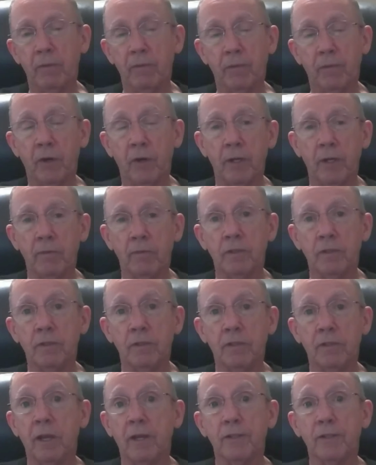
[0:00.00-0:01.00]
front of us
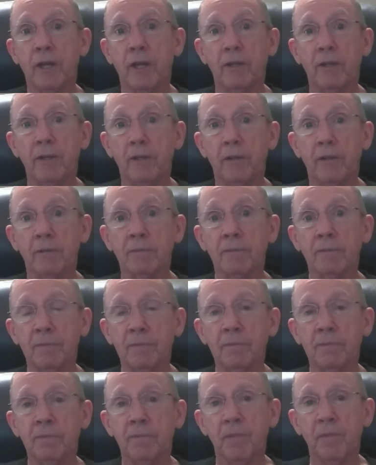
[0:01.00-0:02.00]
just got shot down.
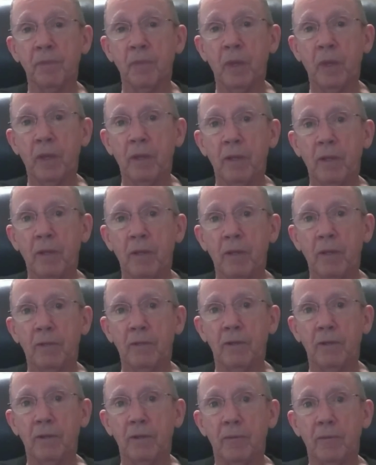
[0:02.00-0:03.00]

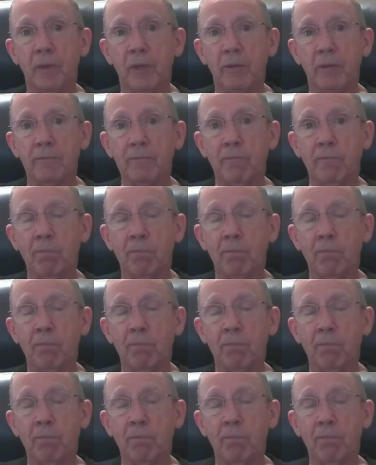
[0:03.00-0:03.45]
So I'm thinking,